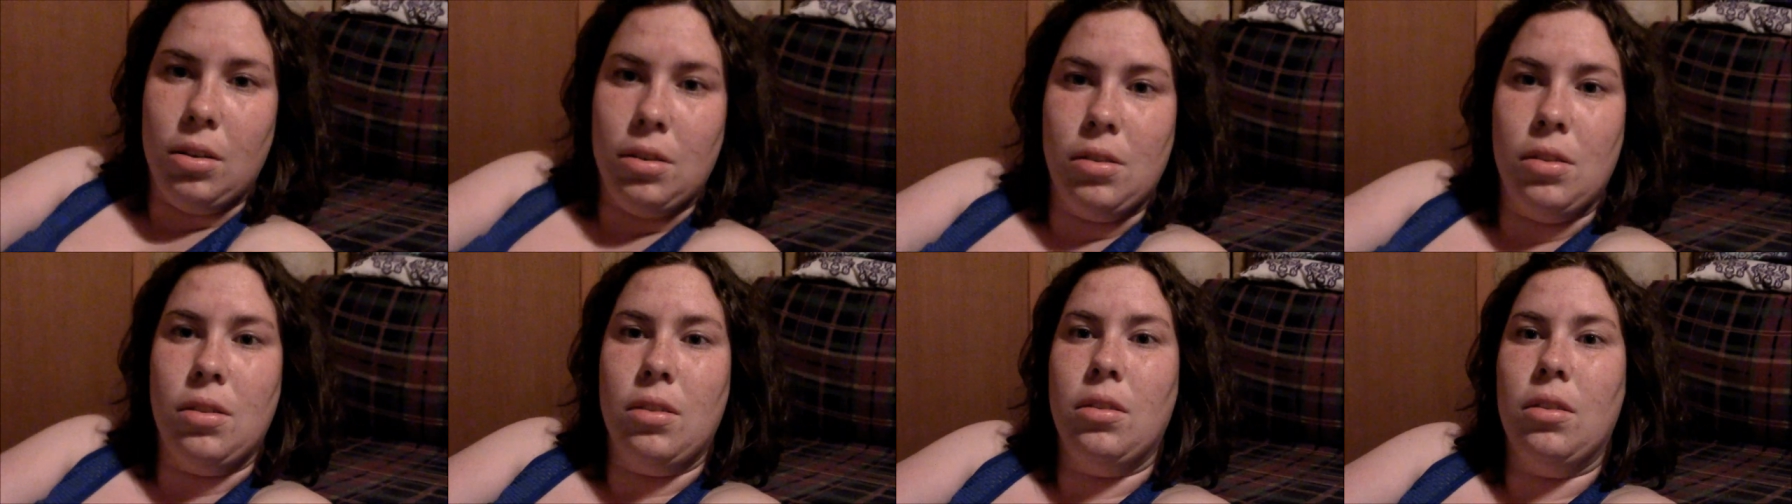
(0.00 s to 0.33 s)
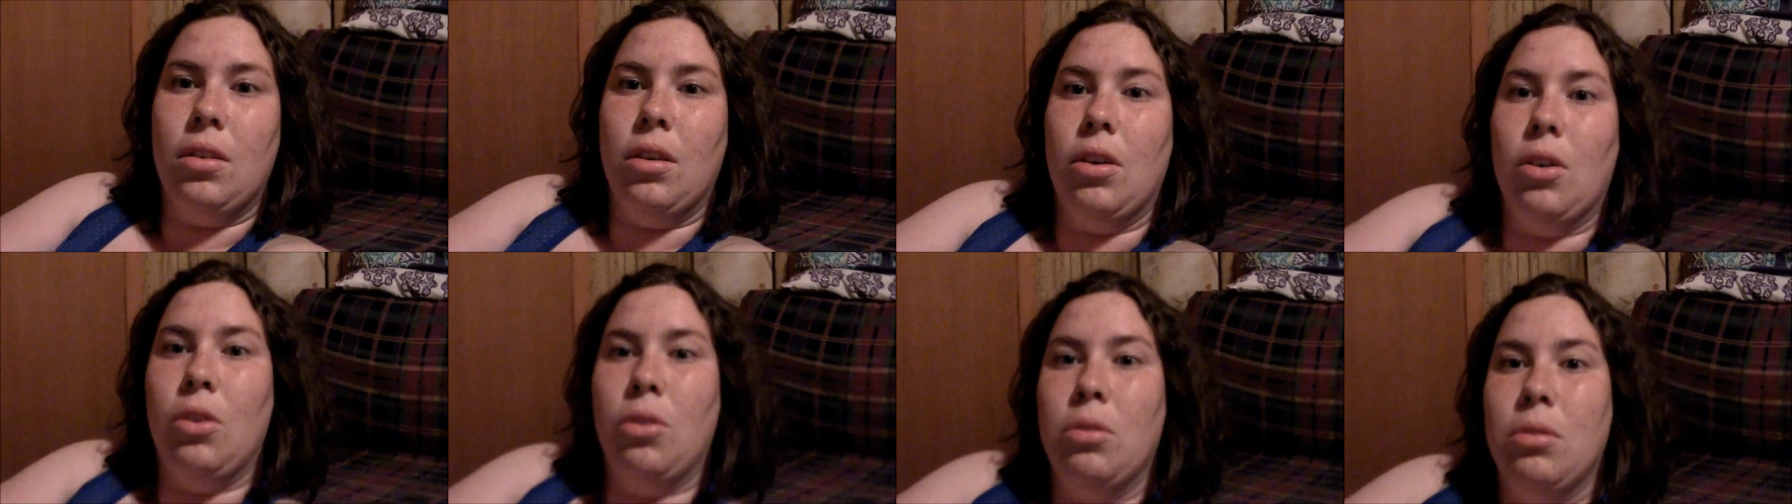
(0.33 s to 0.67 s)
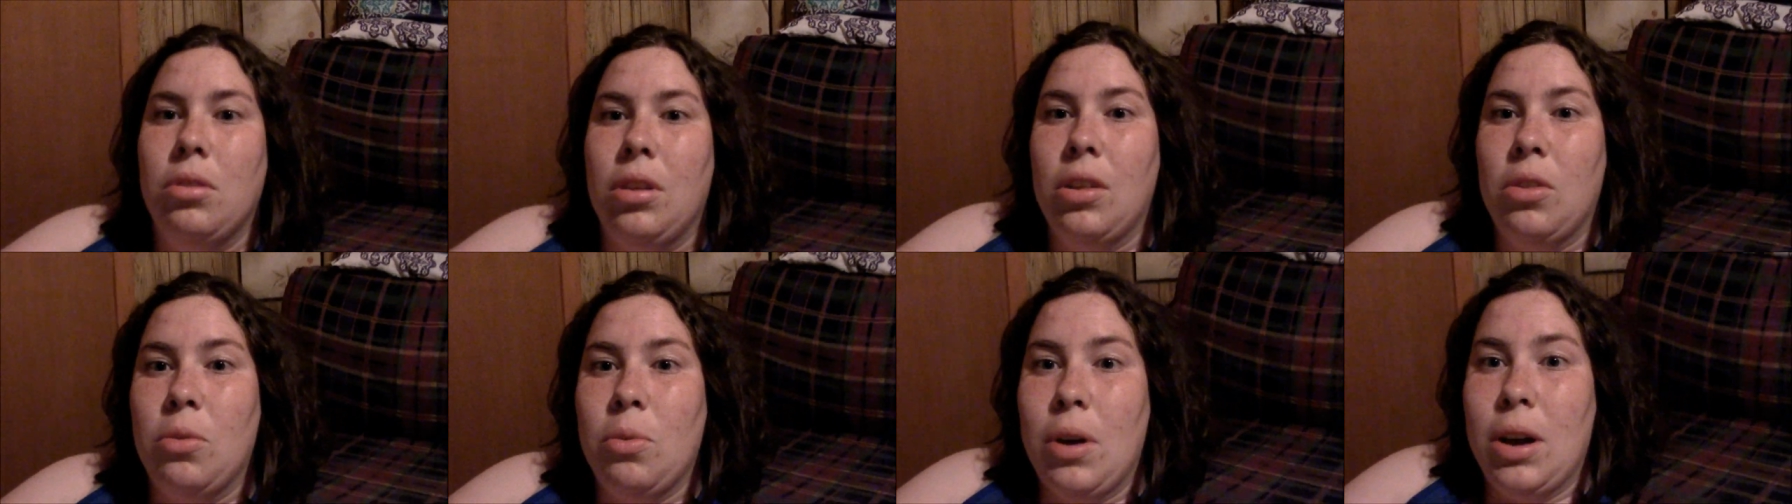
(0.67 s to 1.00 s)
So,
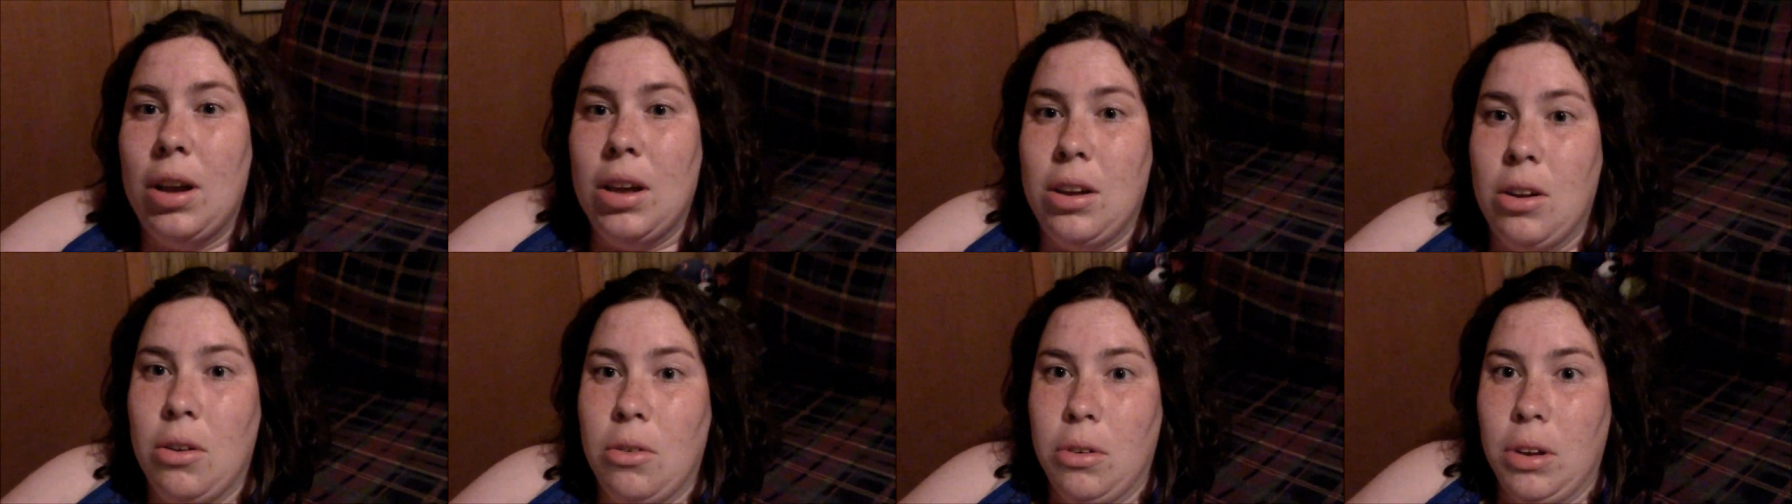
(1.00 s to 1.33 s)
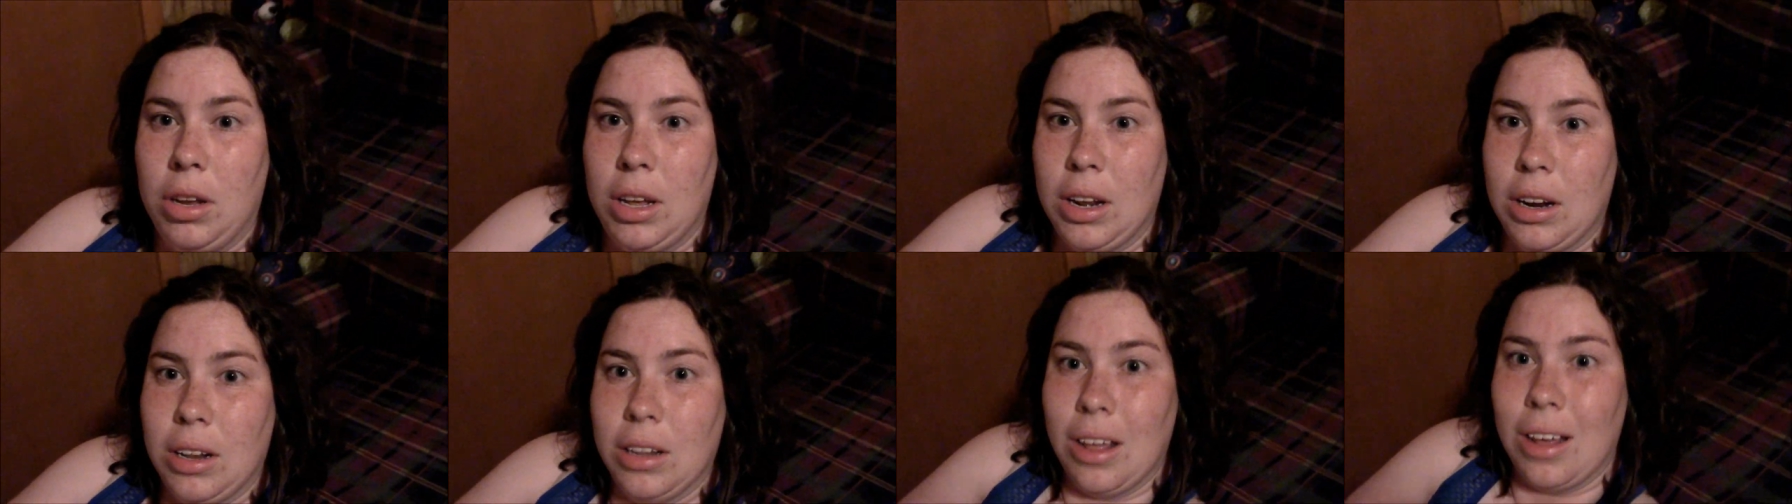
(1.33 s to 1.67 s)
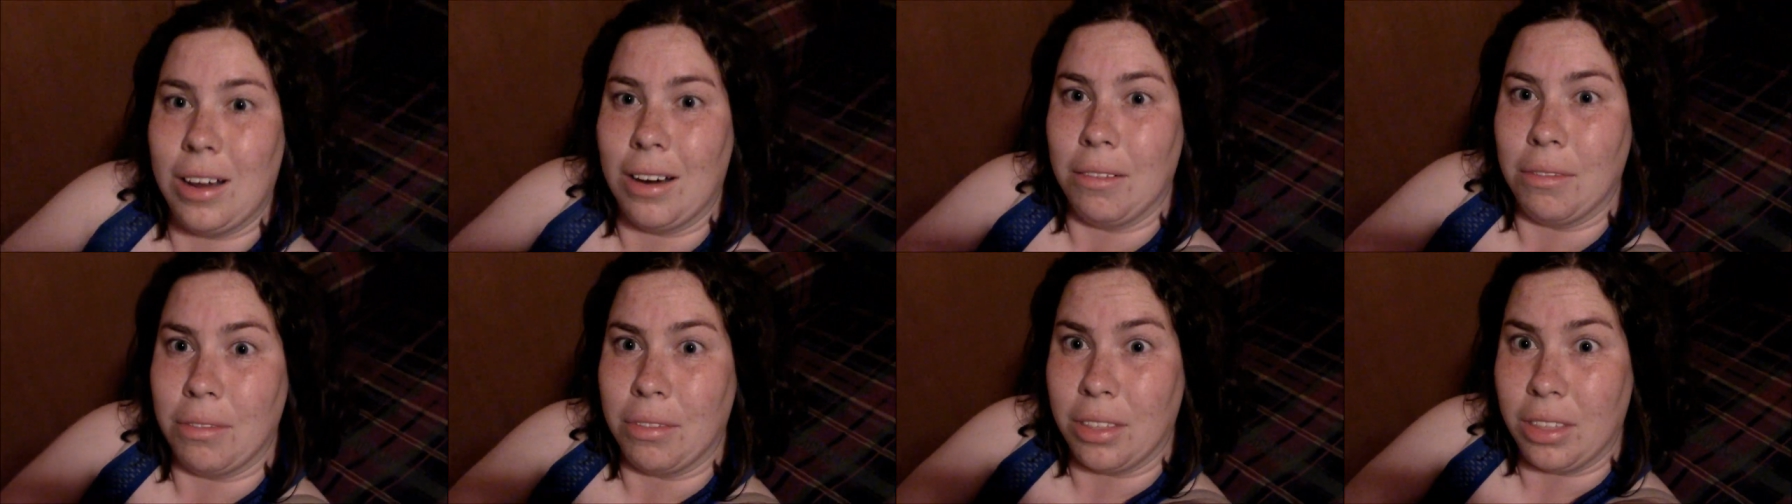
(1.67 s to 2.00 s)
that's why you don't get a
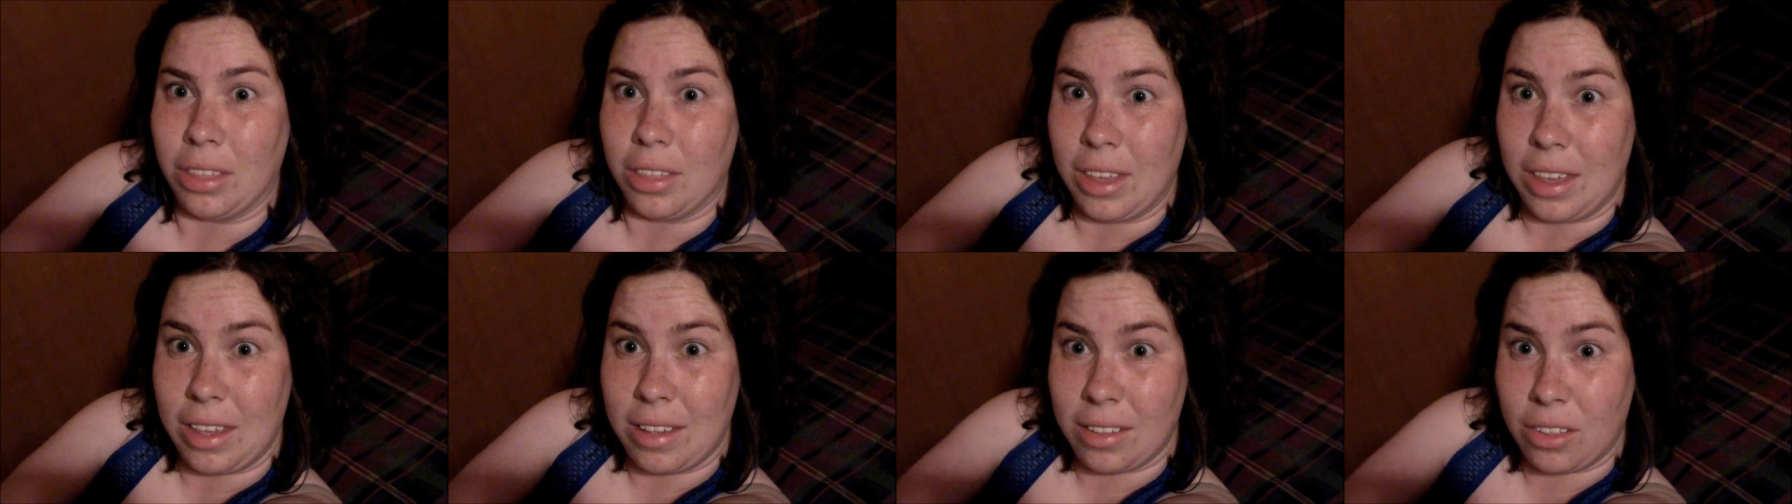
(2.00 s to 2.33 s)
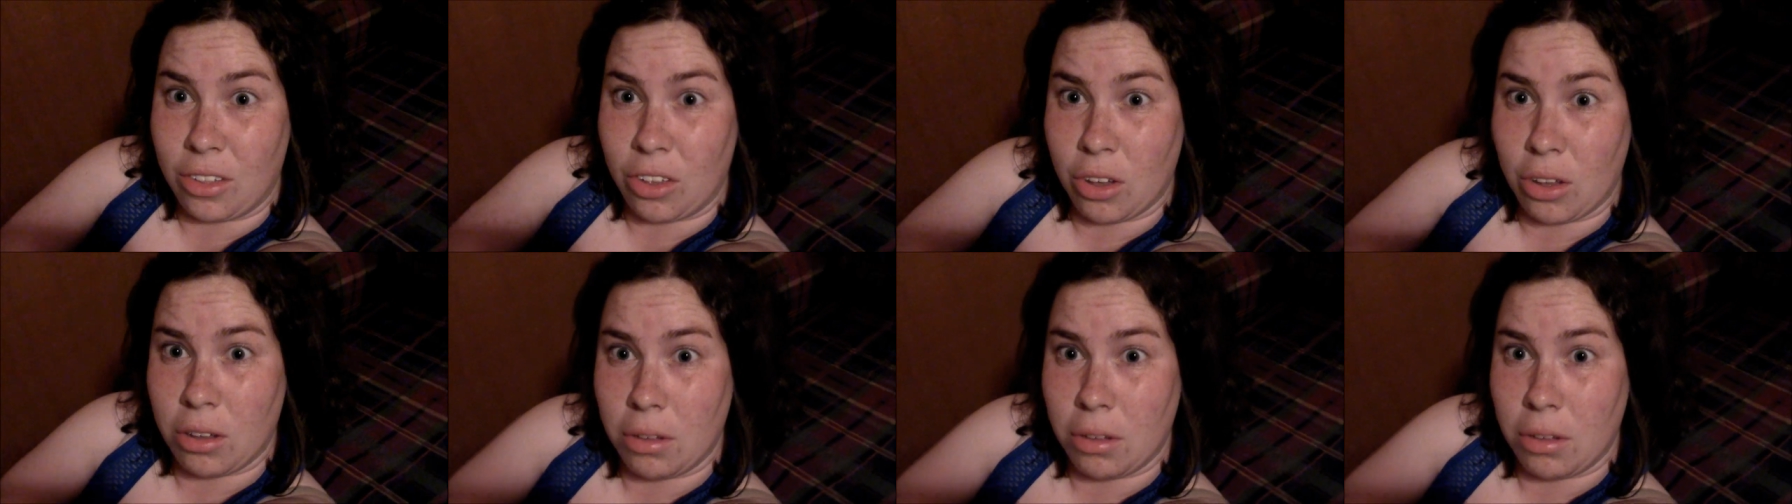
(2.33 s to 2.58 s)
lot of these